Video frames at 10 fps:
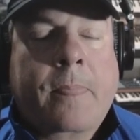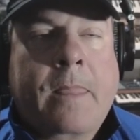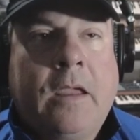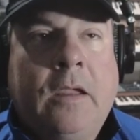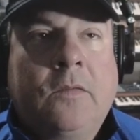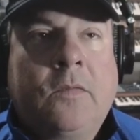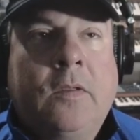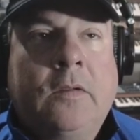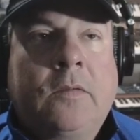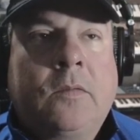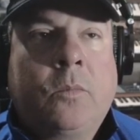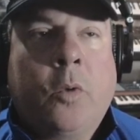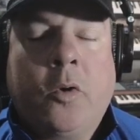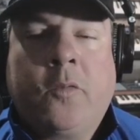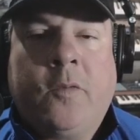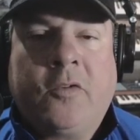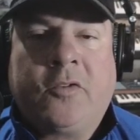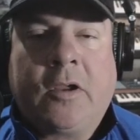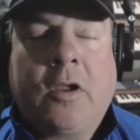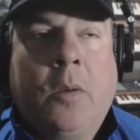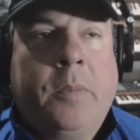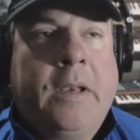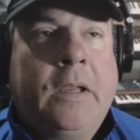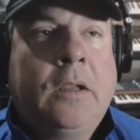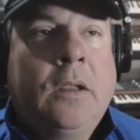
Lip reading: is this Rogue Fishing Company